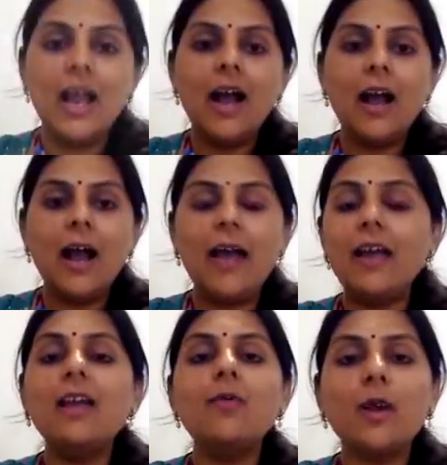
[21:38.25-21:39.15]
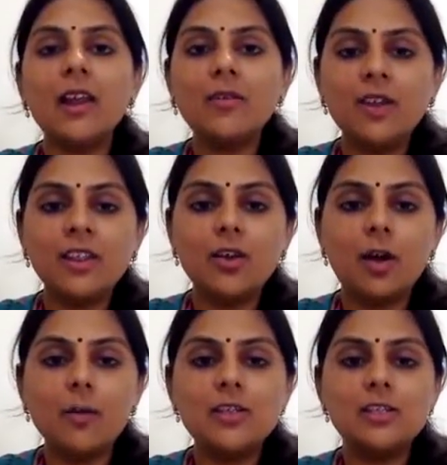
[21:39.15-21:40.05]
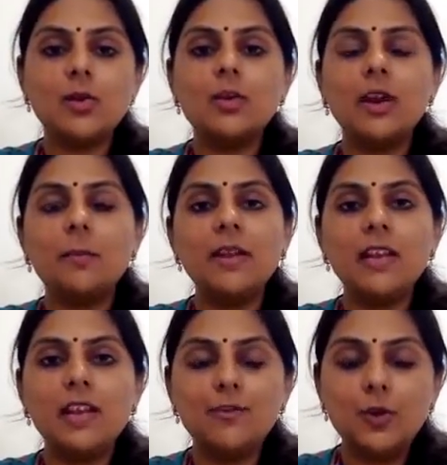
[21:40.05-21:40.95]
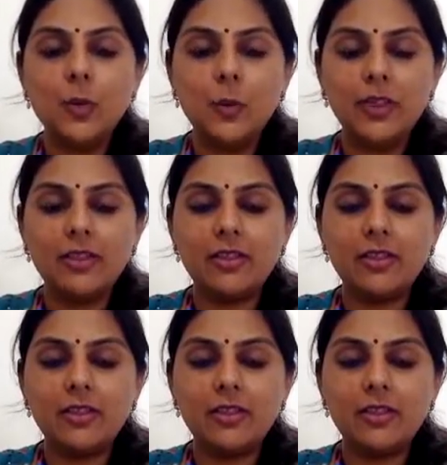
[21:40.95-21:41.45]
While the comments load, let me leave you with